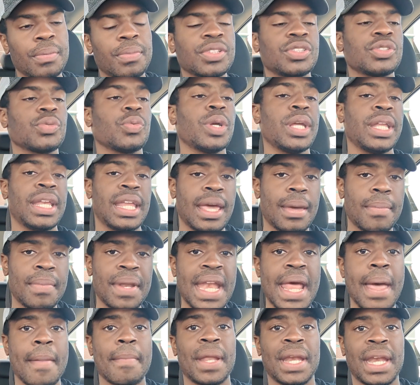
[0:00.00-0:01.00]
between him
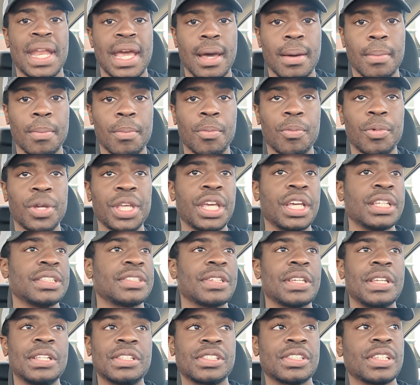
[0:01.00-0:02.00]
and Eminem. We, it's
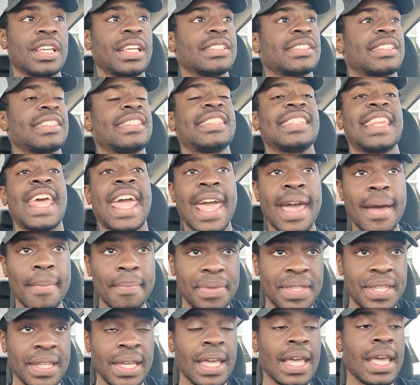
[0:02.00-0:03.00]
it's it's
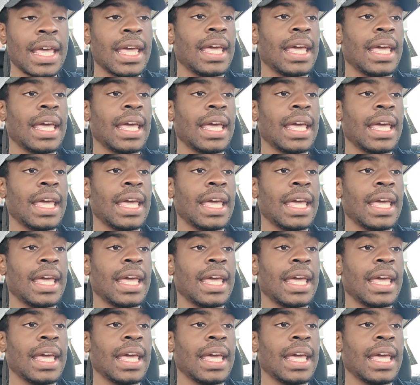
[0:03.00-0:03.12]
stamped.